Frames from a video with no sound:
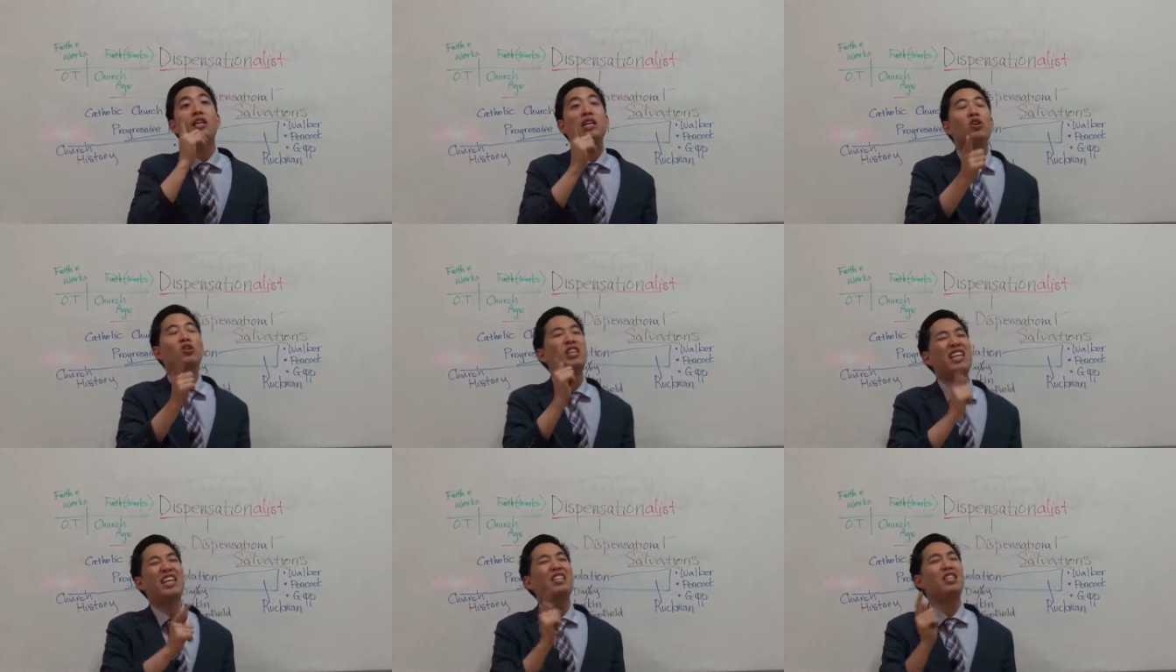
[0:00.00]
Here's
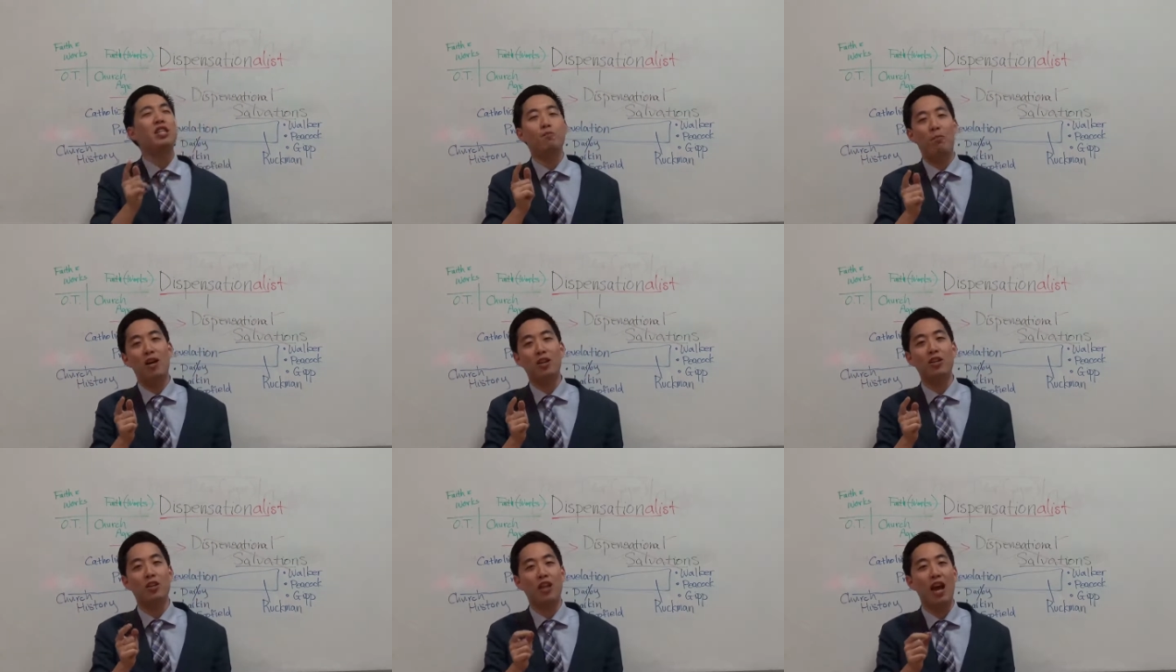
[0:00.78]
an easy
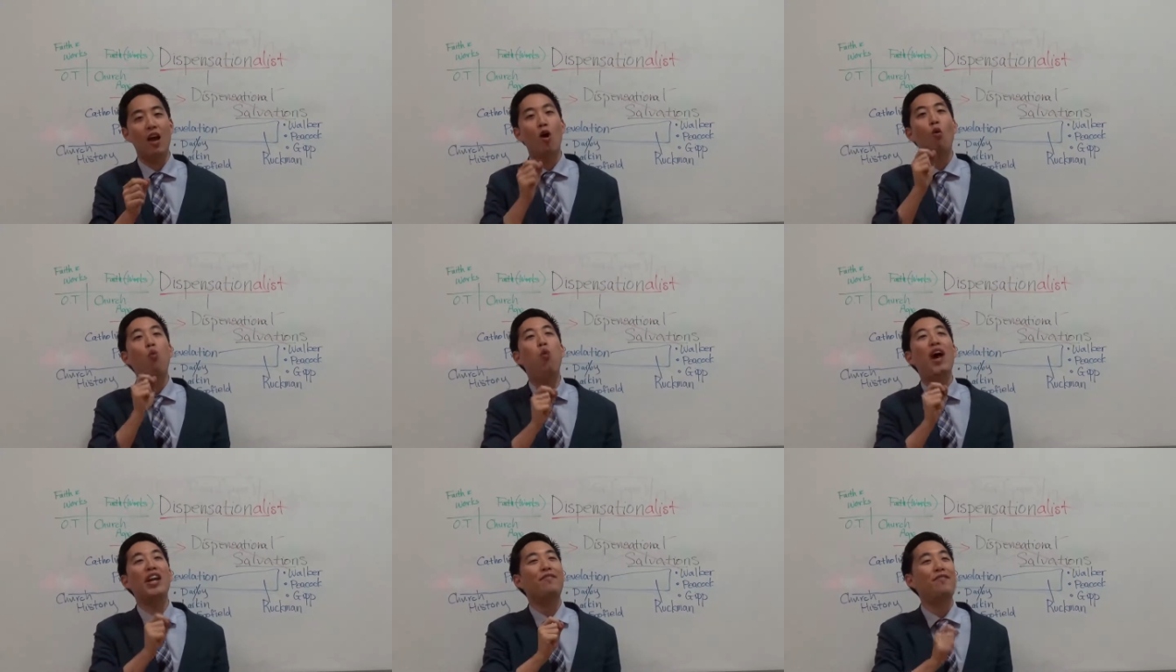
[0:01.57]
debunking to that.
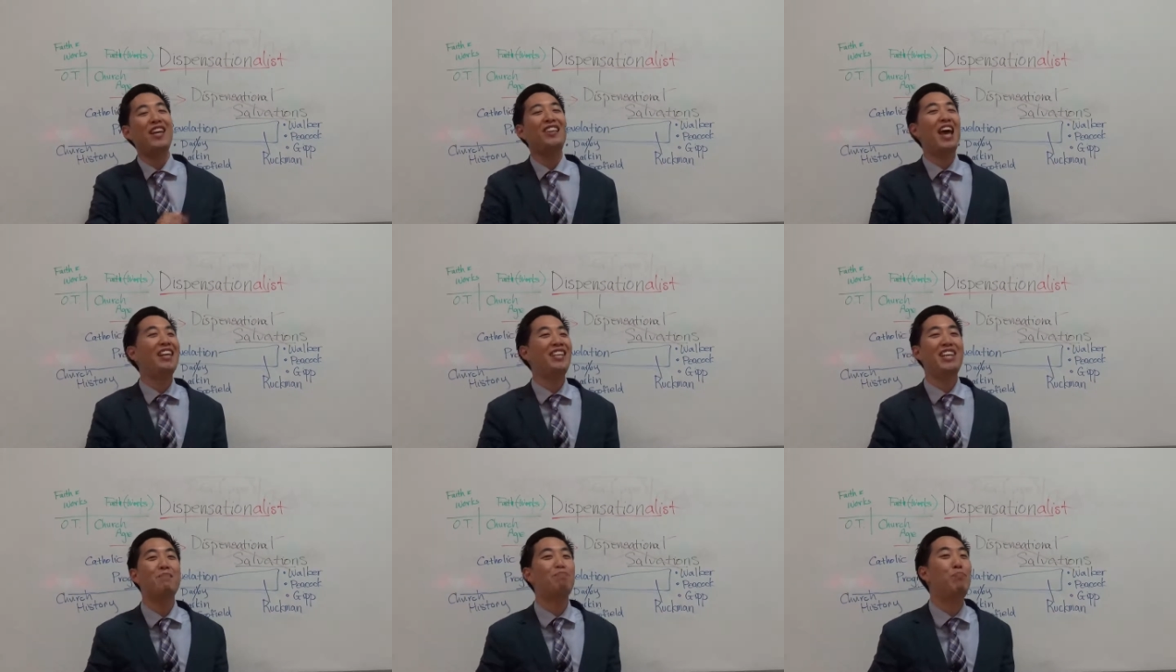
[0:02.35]
What if he then
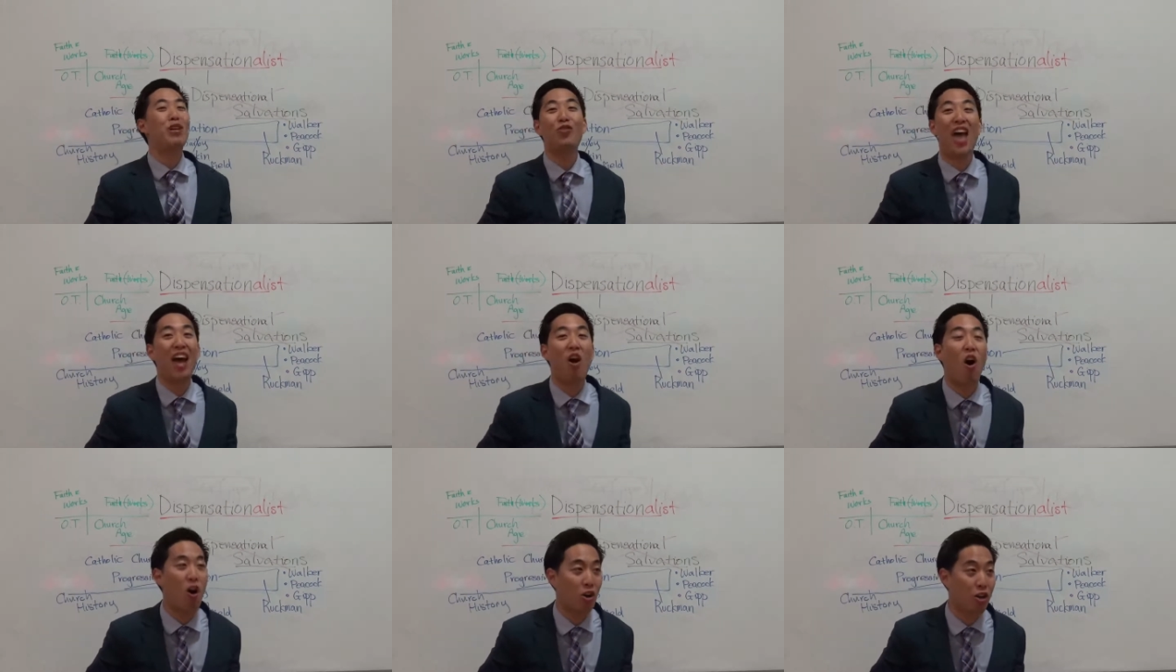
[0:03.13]
didn't build that
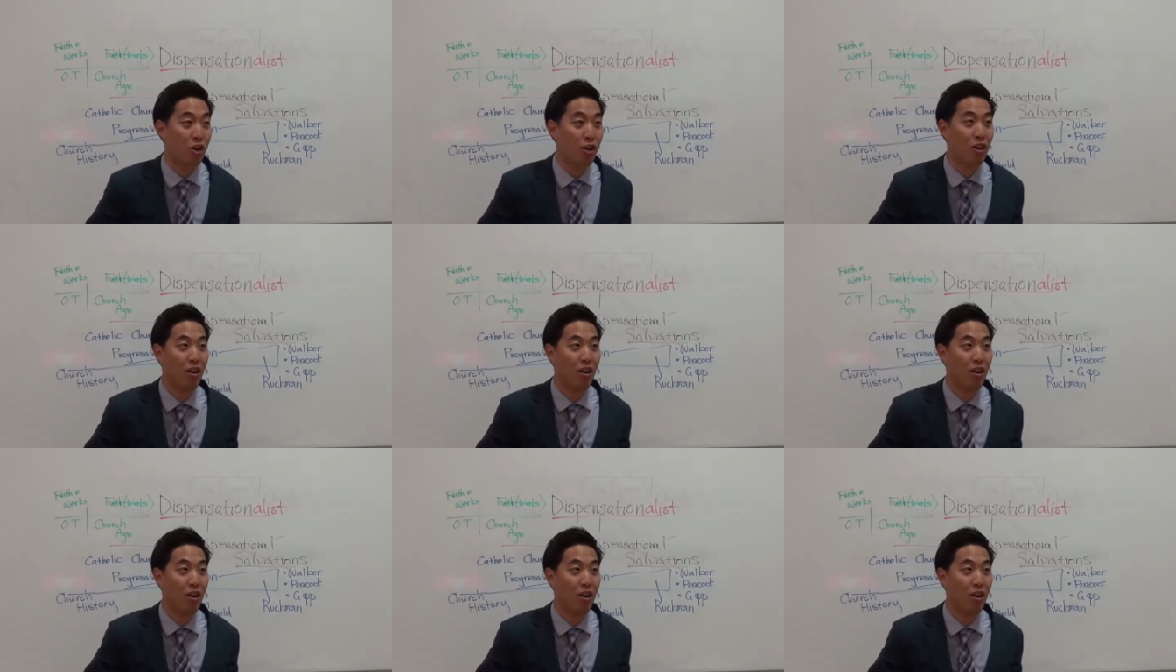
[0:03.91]
ark?